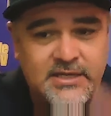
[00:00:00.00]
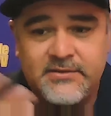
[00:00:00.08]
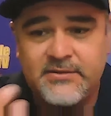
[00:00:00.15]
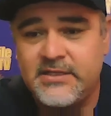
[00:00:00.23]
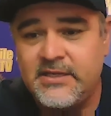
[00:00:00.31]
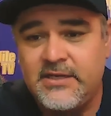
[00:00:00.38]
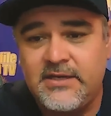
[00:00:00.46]
get
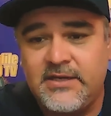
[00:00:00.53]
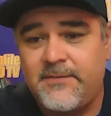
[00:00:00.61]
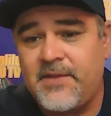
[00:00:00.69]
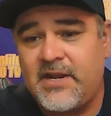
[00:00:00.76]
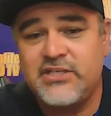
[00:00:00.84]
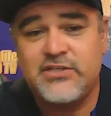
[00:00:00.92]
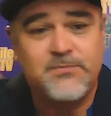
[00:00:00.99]

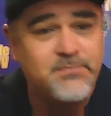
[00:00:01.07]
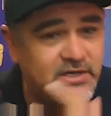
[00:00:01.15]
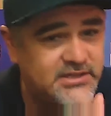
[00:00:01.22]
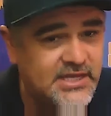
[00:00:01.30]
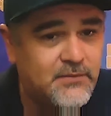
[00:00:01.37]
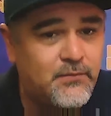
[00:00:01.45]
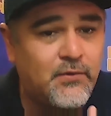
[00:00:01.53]
how did you
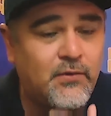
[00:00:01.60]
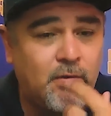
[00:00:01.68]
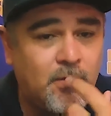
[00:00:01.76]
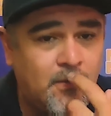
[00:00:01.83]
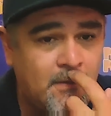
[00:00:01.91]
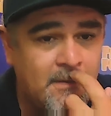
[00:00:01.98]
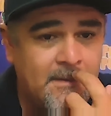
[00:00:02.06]
book that
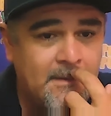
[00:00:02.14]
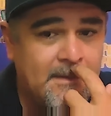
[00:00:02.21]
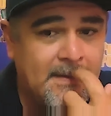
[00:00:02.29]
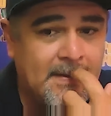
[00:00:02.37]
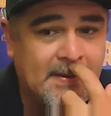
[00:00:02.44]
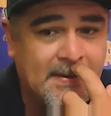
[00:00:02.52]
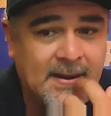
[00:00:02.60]
role?
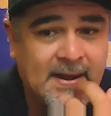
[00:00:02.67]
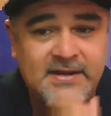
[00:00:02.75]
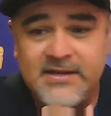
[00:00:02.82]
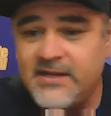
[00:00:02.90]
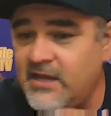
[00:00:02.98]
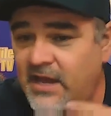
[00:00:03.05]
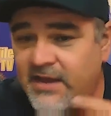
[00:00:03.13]
How
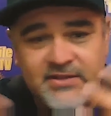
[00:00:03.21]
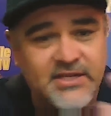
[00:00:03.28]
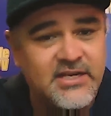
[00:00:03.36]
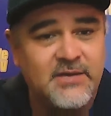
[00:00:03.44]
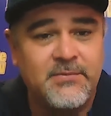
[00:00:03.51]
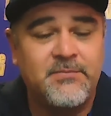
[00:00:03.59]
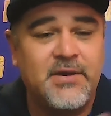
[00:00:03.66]
did
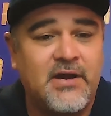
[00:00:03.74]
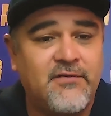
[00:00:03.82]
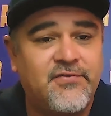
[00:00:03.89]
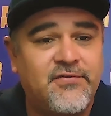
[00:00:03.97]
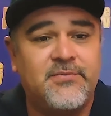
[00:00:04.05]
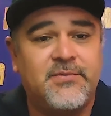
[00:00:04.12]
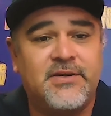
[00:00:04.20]
everything come
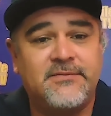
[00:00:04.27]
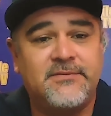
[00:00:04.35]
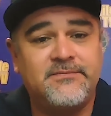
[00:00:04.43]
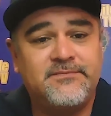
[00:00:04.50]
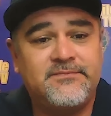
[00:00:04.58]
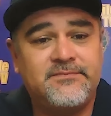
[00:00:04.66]
about for you, man?